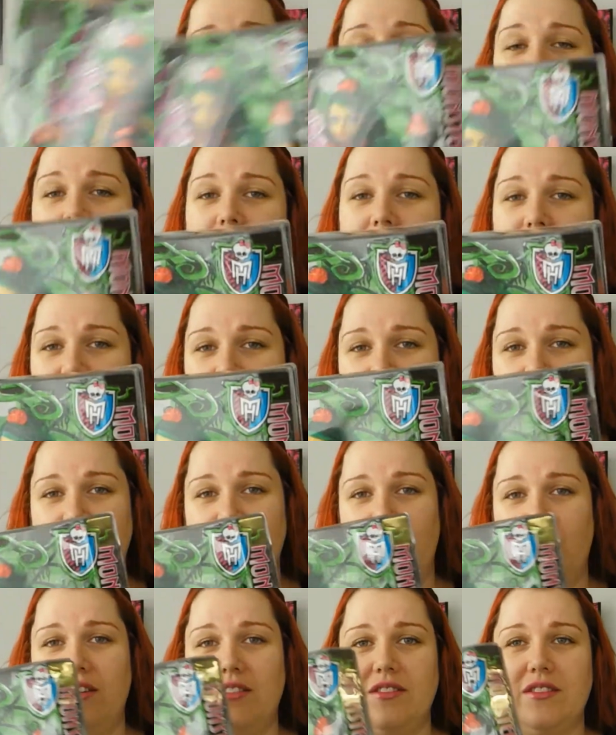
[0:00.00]
love these
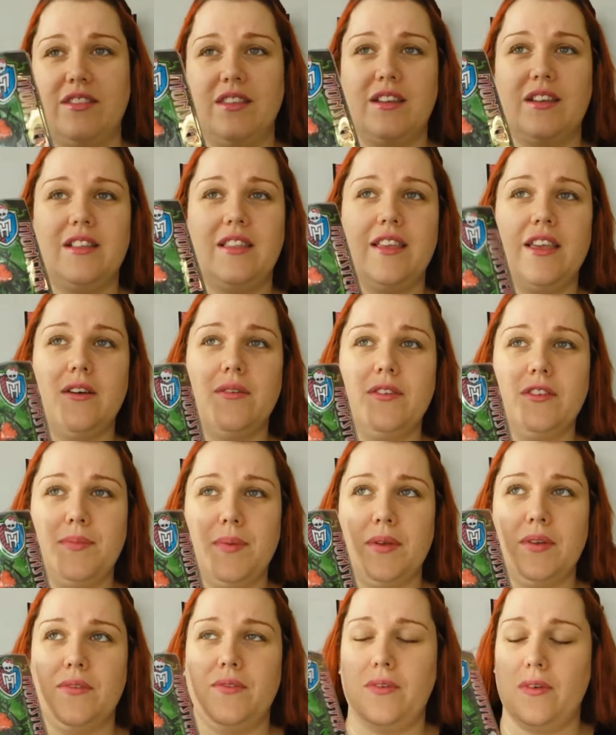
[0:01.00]
dolls. The Cleo is
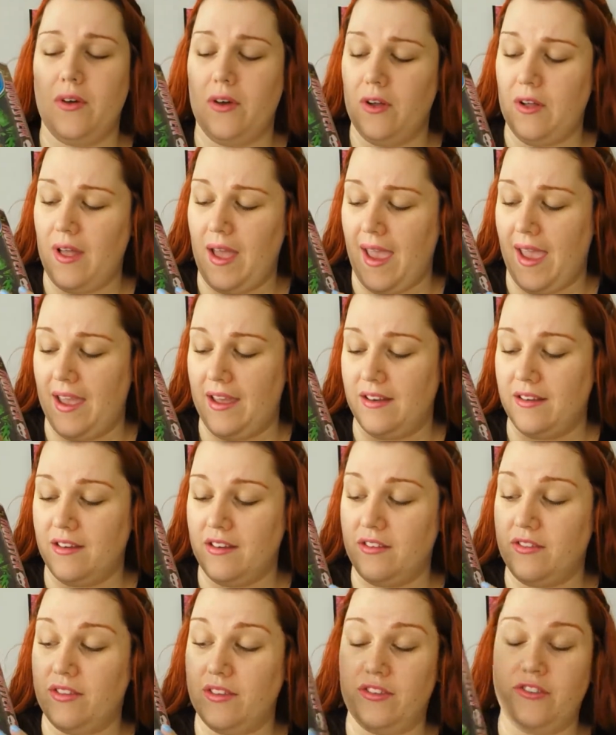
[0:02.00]
beautiful,
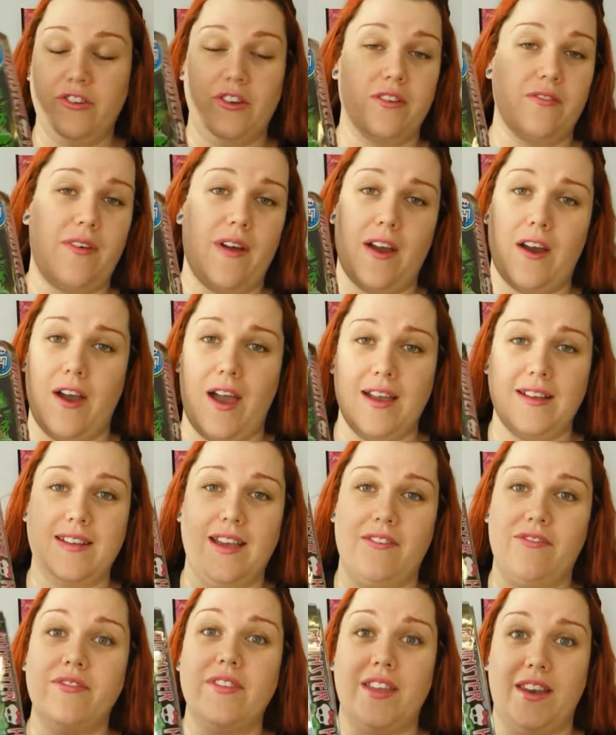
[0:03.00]
and this Jinafire, I
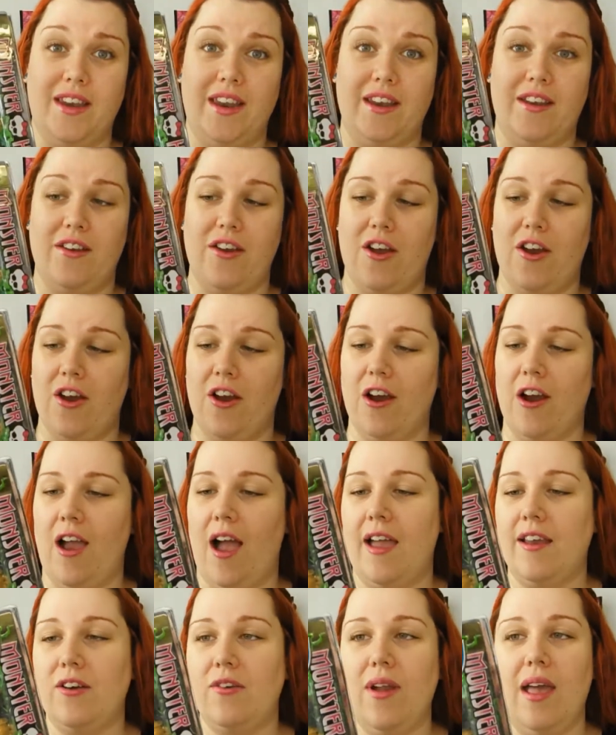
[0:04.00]
definitely needed her.
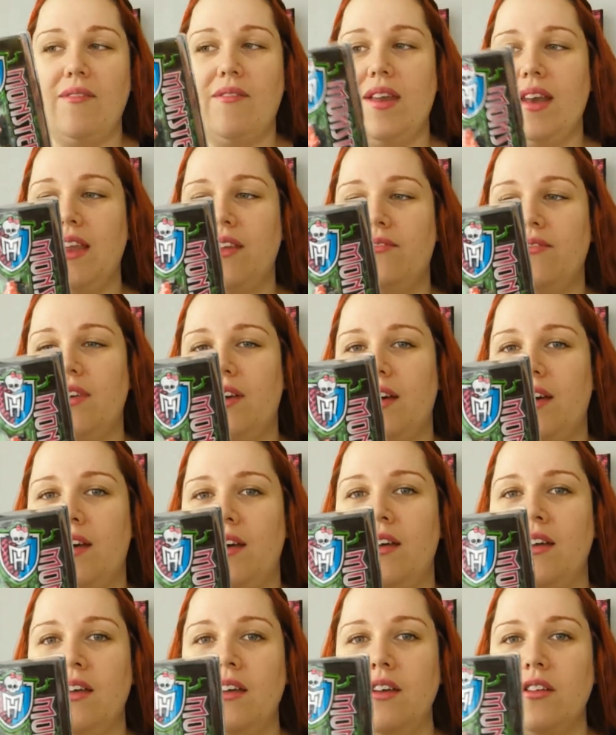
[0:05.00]
I don't have any of
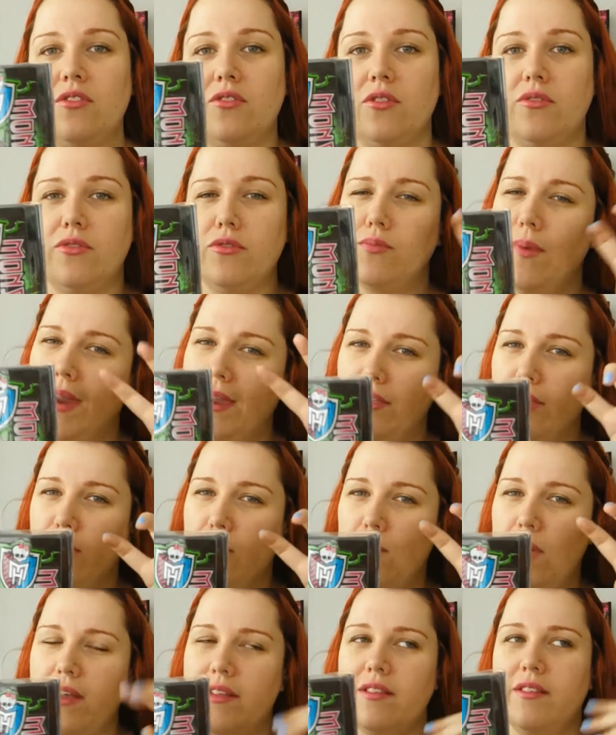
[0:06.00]
the sort of the
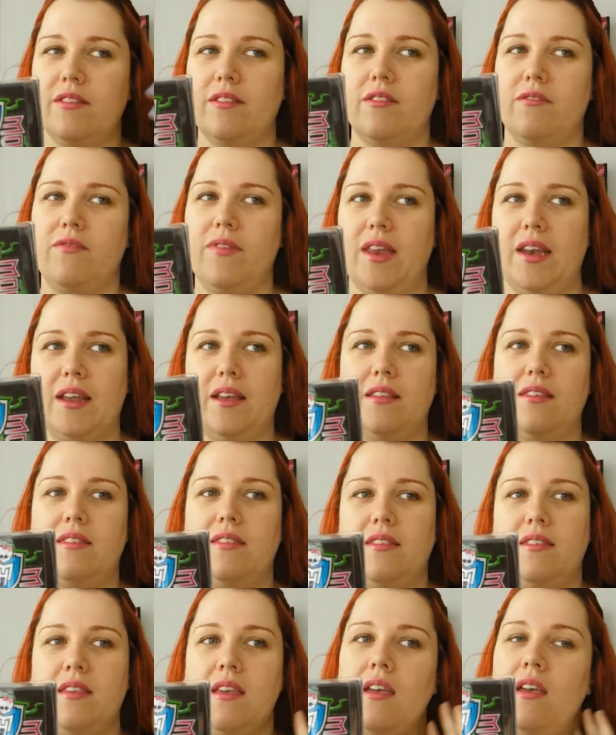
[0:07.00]
regular ones, the
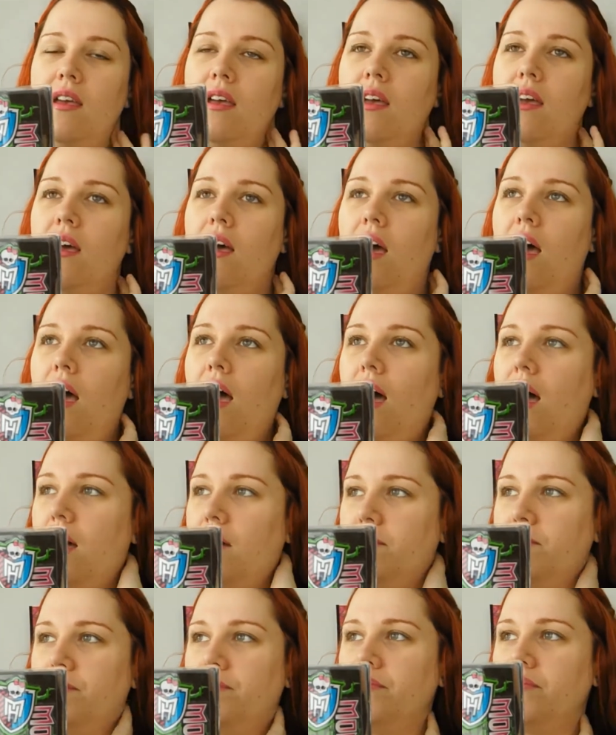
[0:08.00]
Venus,
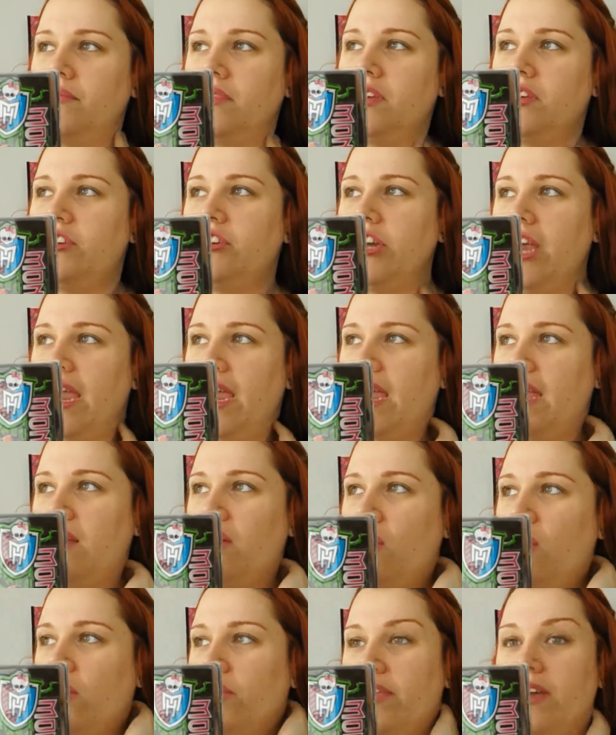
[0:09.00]
the
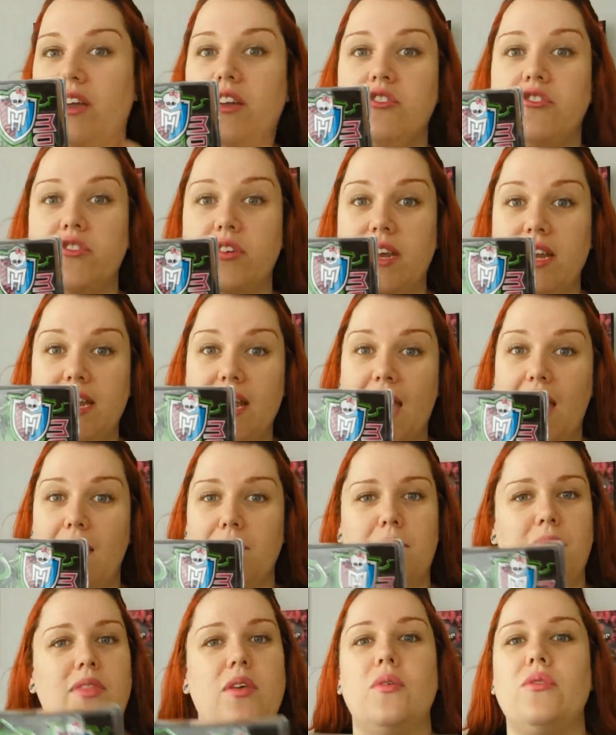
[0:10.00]
Jane, or the Katrine
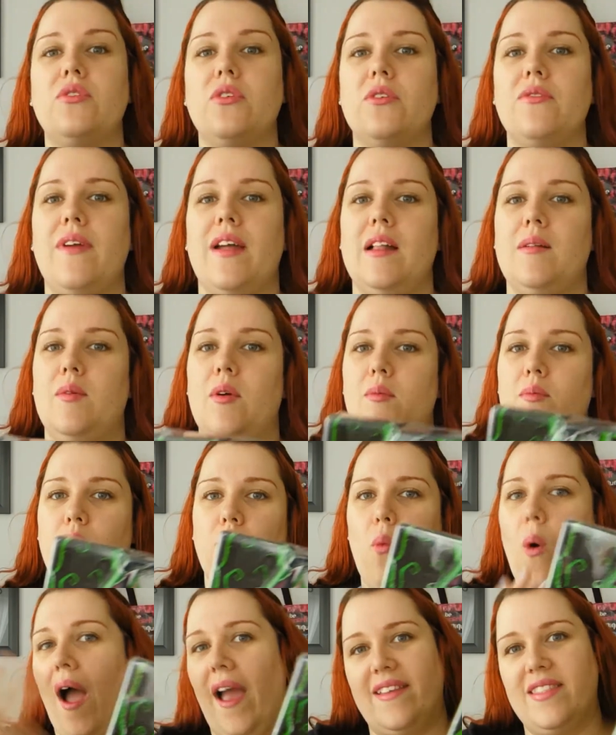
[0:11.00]
yet, but those are available
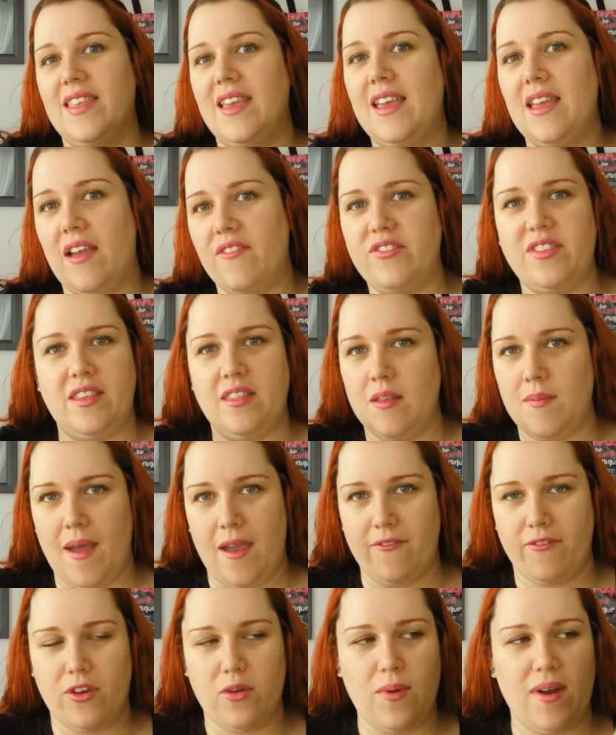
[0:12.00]
widely. I've seen them
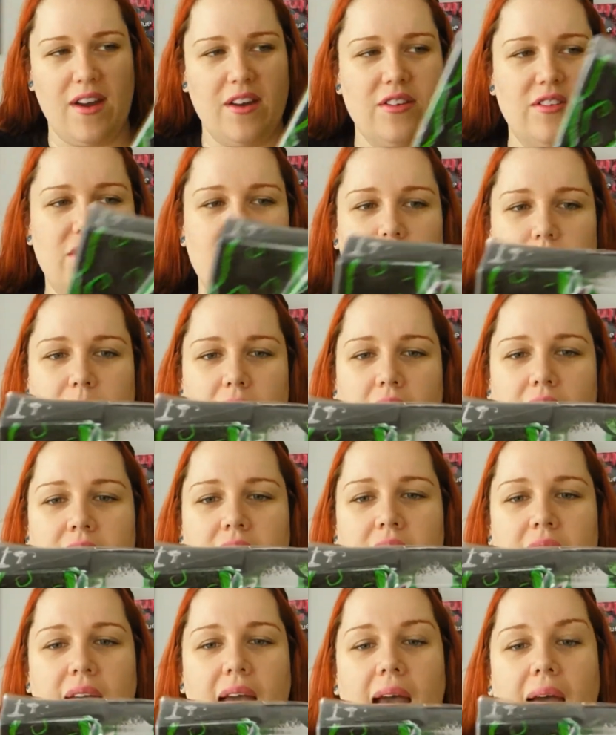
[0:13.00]
everywhere, so I'm
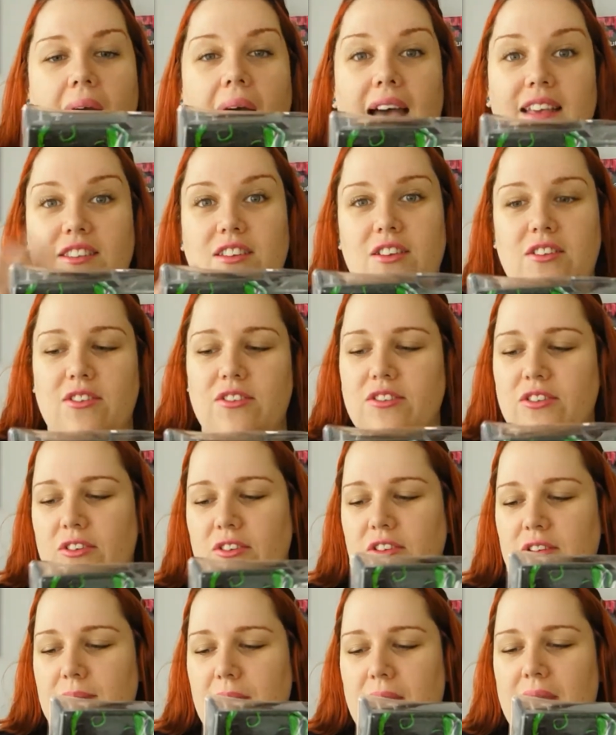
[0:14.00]
not as
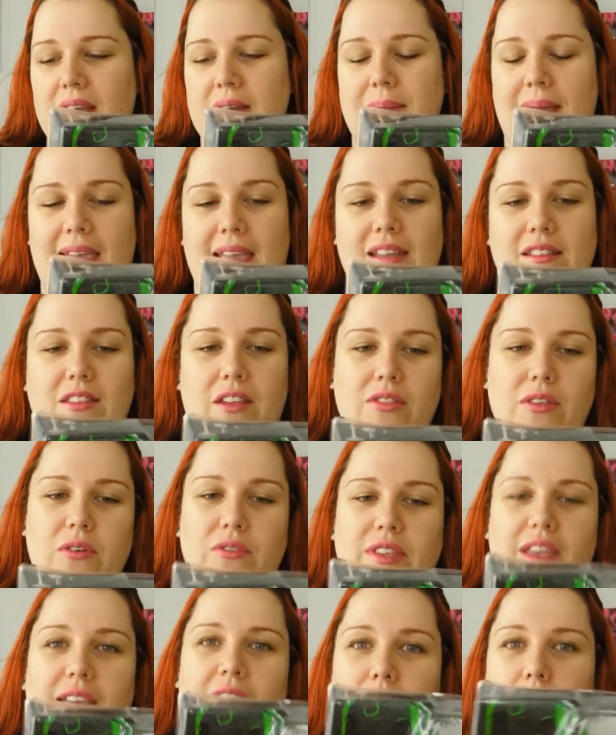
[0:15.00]
concerned about getting my hands on
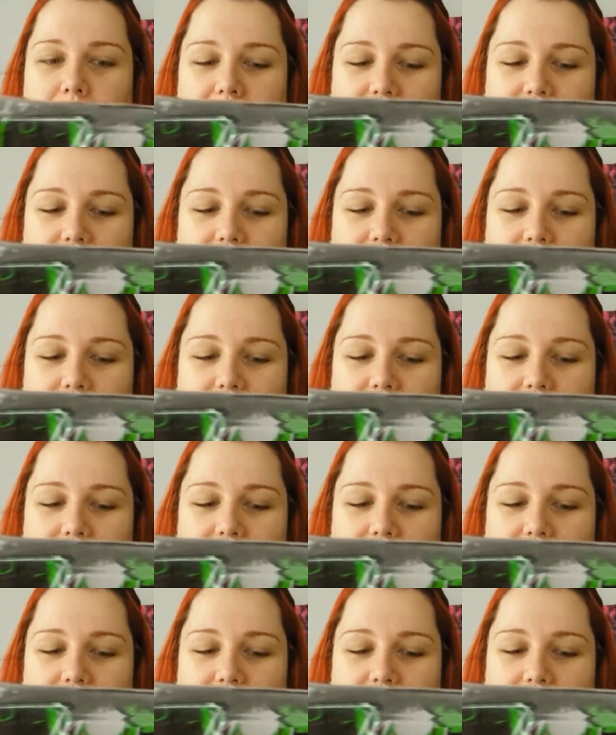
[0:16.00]
those. I can